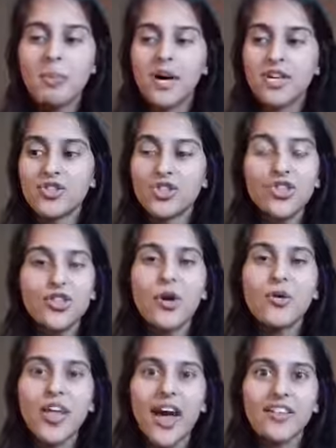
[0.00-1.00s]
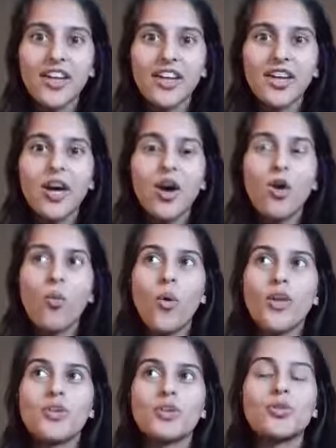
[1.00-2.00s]
But just know that, like,
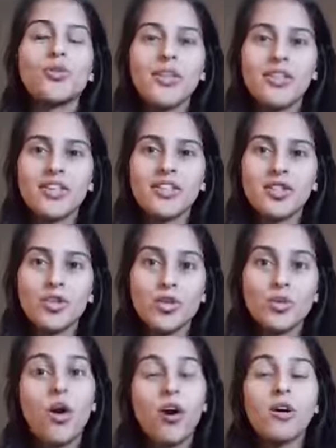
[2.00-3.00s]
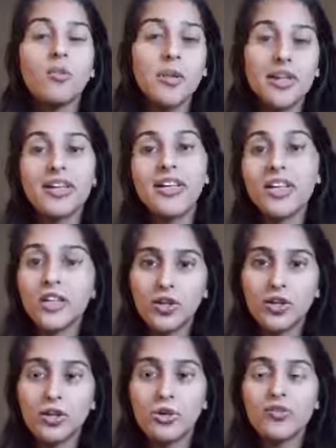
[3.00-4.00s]
when you're doing this, you are being a
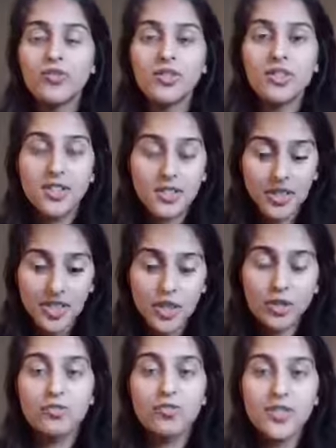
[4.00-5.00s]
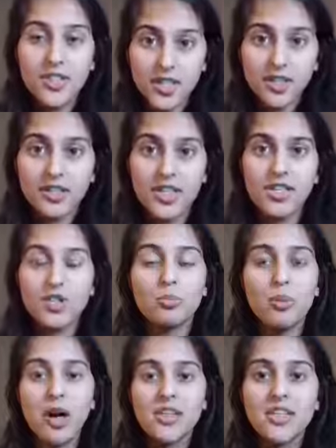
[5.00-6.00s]
healer. You're because a healer facilitates
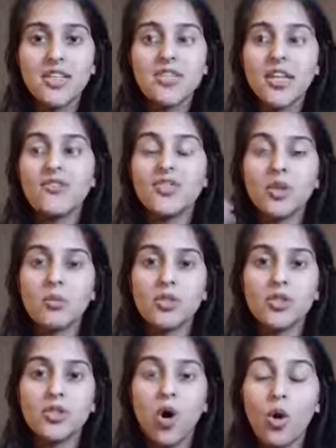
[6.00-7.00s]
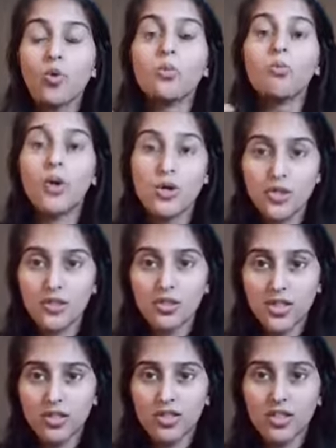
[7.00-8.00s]
the process of someone's own
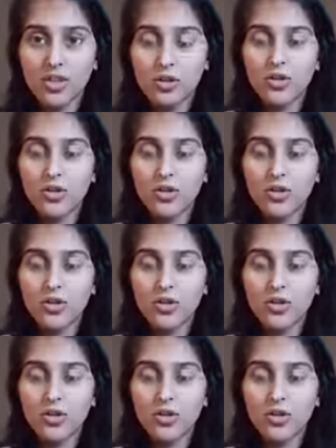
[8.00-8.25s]
personal healing.